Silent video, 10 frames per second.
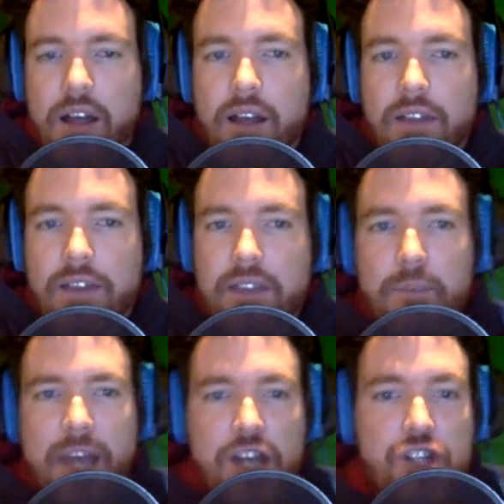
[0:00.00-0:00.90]
the
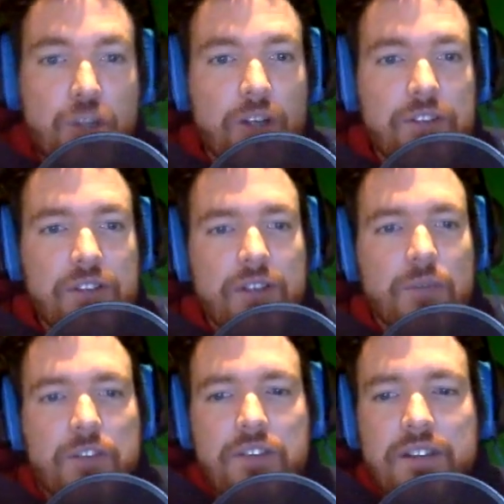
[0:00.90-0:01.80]
mansion was in
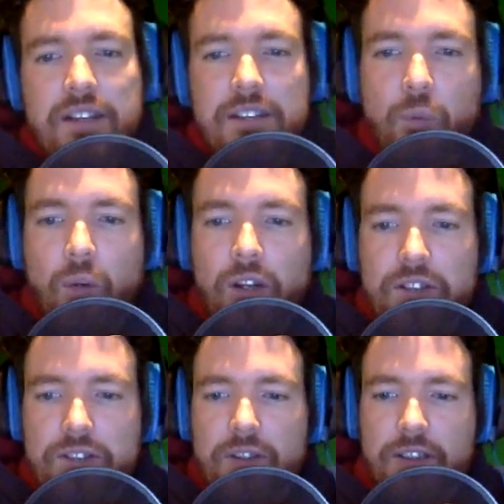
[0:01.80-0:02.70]
Resident Evil 1.
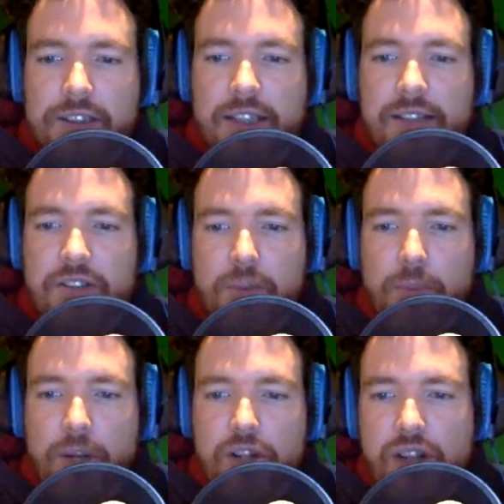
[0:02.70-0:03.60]
So it looks like there's a
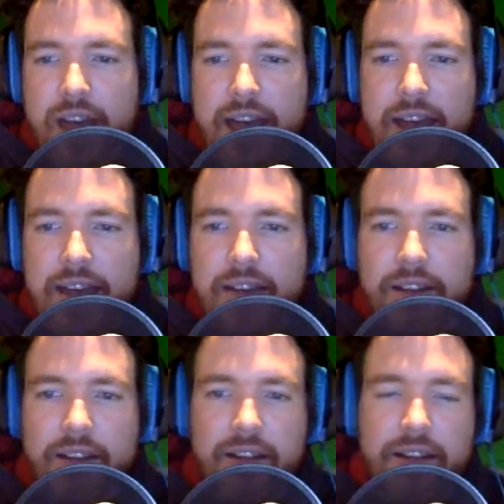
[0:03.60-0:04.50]
bunch of
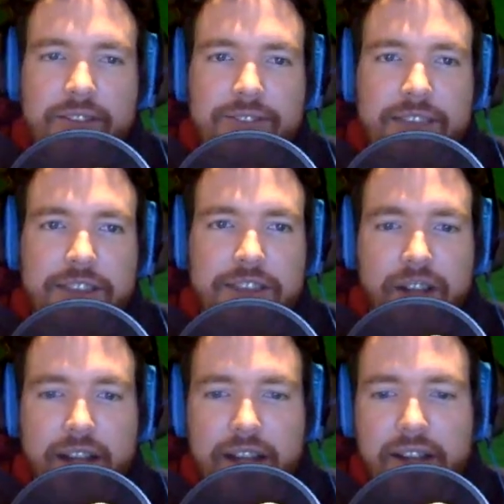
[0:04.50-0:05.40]
Easter
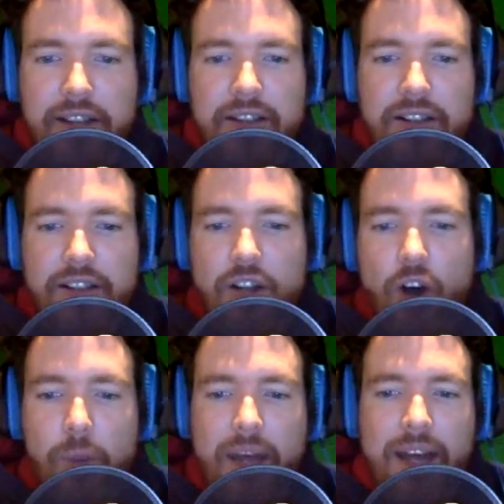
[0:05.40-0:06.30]
egg,
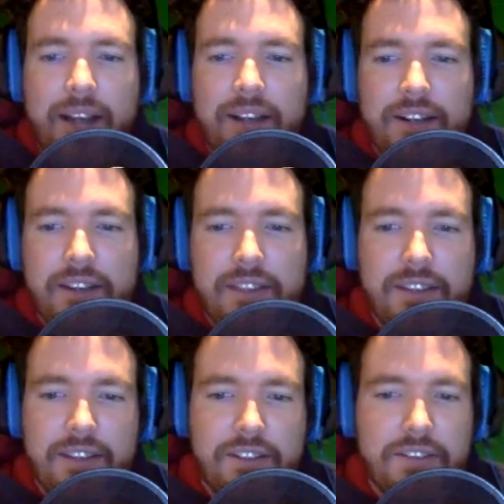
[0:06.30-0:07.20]
callback kind of
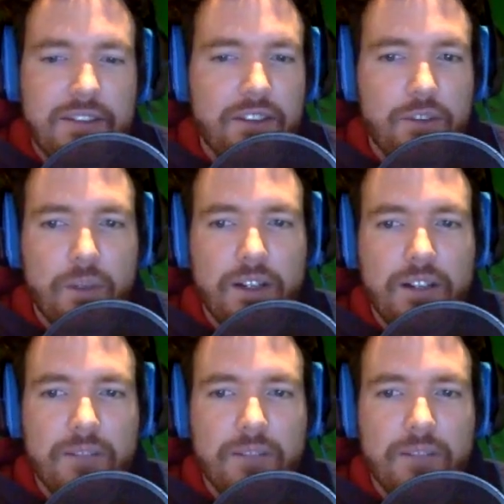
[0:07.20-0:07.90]
things as well